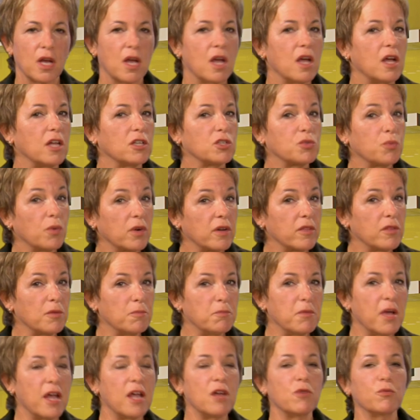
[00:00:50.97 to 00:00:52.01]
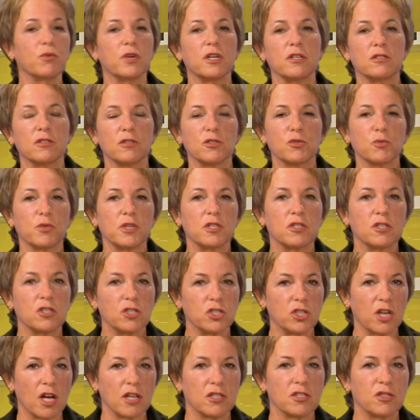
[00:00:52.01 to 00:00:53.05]
It's one of the main reasons we
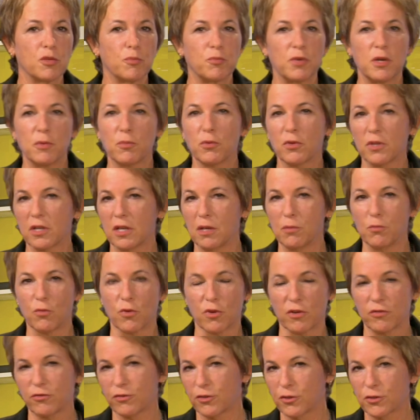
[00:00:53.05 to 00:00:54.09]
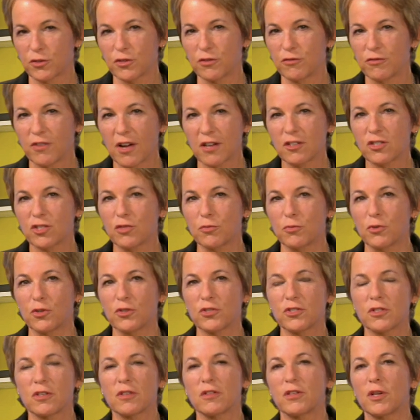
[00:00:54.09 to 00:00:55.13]
suggest that people eat more fruits and
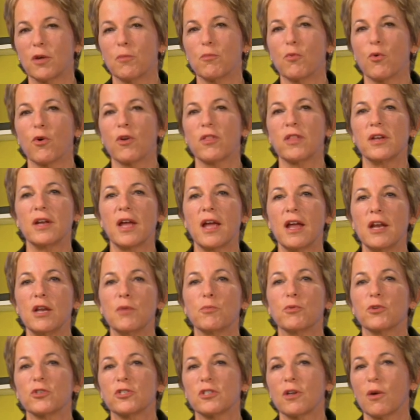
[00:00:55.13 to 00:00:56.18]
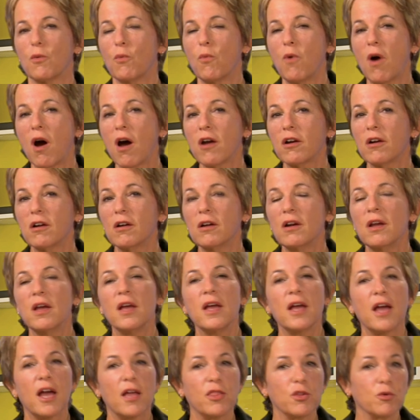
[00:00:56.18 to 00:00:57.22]
vegetables. They're more than 80% water,
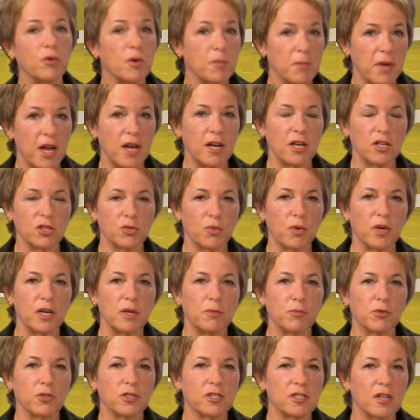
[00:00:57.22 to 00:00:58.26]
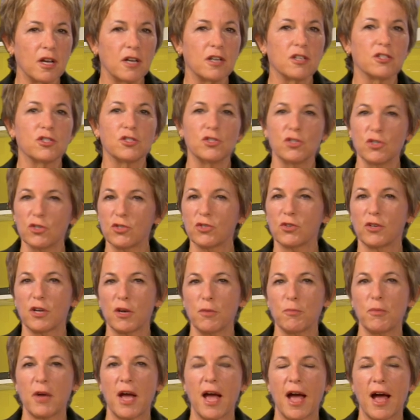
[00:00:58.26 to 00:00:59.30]
and the remaining 20% is
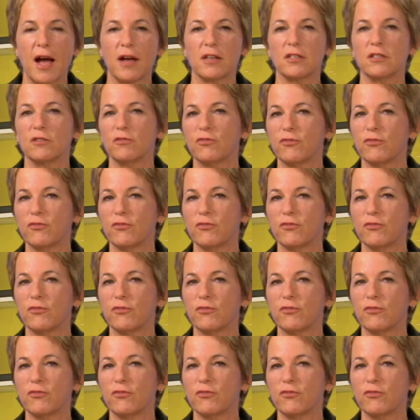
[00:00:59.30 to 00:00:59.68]
nutrient-packed and